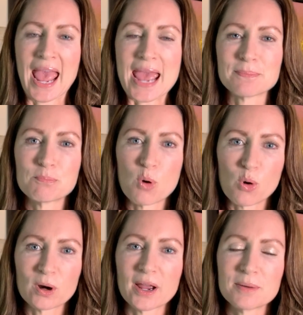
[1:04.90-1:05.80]
And
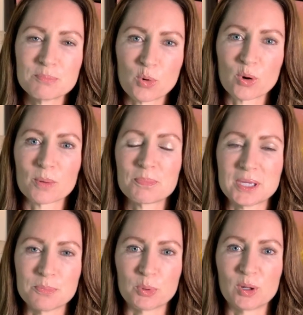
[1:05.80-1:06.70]
more
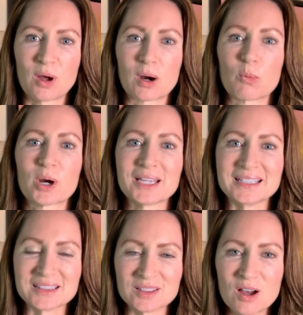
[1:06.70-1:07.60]
people are
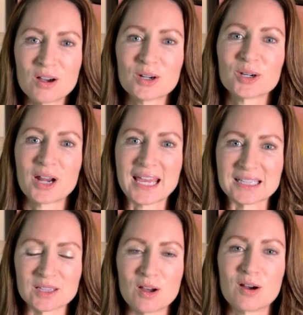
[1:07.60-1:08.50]
working longer
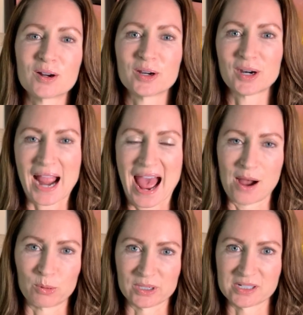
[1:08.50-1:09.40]
and longer
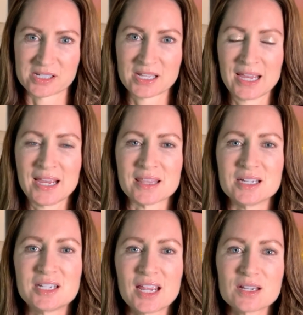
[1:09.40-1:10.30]
hours. The
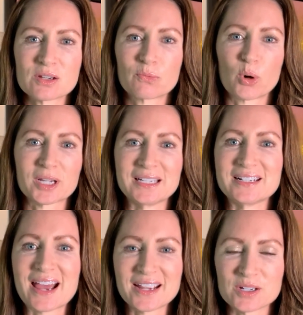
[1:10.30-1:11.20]
days of working
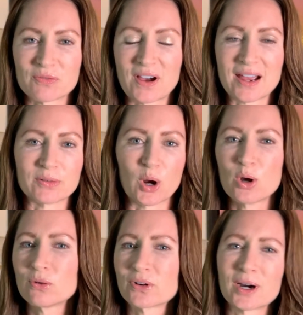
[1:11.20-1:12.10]
9 to 5 are
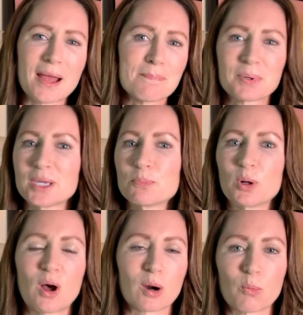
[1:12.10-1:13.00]
over, and
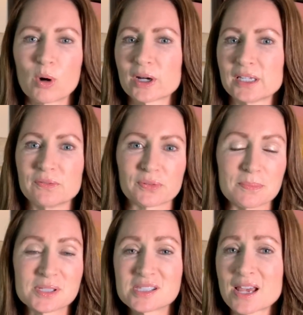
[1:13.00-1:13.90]
people are working from
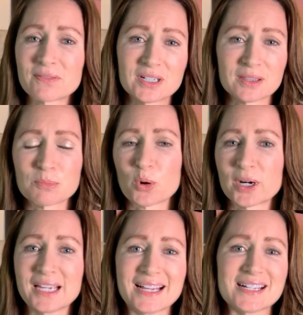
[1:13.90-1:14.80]
7 in the
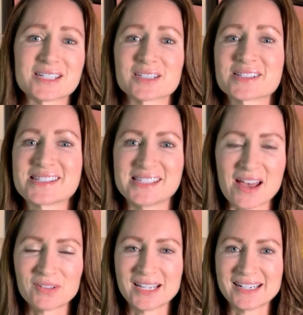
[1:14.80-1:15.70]
morning until
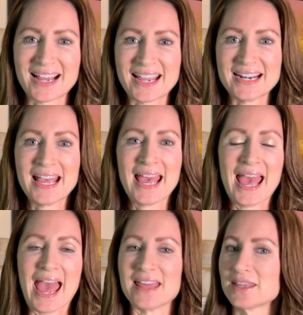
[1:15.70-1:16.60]
7 at night,
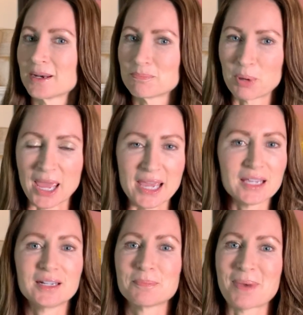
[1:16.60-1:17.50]
and then
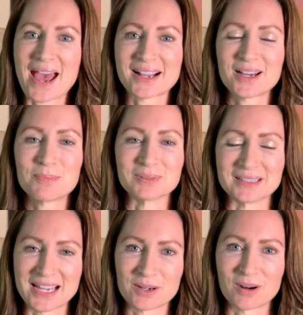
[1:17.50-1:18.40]
picking it back up
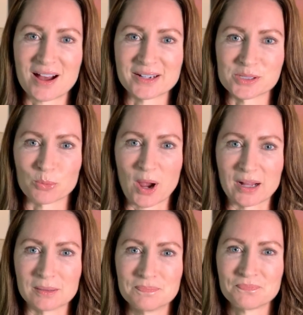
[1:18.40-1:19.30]
later on as
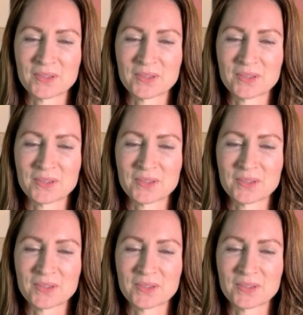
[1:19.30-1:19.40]
well.